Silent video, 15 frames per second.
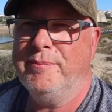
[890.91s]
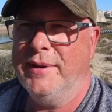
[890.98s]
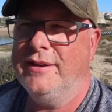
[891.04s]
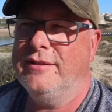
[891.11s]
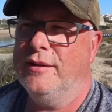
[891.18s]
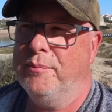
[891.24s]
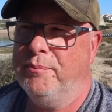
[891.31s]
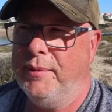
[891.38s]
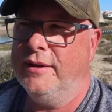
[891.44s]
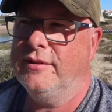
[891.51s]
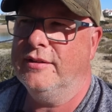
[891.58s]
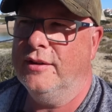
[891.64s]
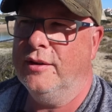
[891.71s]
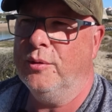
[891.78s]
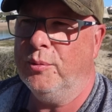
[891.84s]
Bit
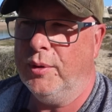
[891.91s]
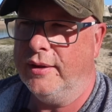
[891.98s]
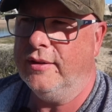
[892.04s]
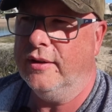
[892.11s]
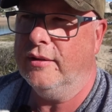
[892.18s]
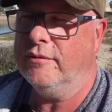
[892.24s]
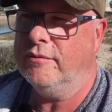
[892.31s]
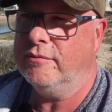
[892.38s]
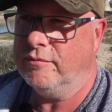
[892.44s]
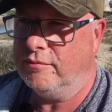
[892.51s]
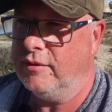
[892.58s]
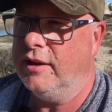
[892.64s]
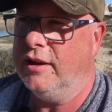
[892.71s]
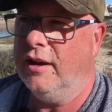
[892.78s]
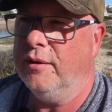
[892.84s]
better weather.
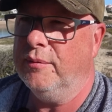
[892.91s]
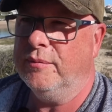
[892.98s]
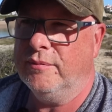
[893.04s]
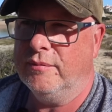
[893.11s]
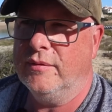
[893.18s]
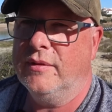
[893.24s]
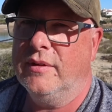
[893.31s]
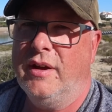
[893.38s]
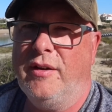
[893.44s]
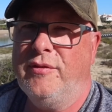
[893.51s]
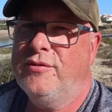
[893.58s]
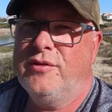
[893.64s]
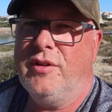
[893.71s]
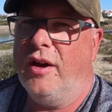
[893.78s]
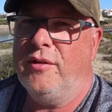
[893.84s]
There you go.
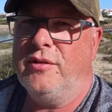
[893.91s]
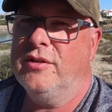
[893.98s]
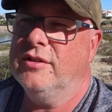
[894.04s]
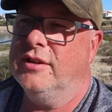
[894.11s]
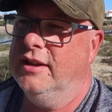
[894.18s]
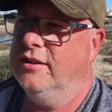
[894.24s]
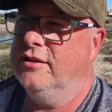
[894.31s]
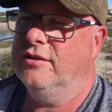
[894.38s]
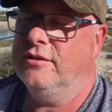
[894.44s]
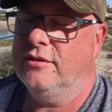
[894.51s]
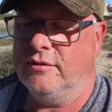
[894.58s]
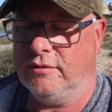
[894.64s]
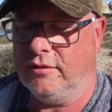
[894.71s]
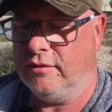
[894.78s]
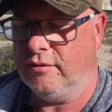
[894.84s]
Honestly, it's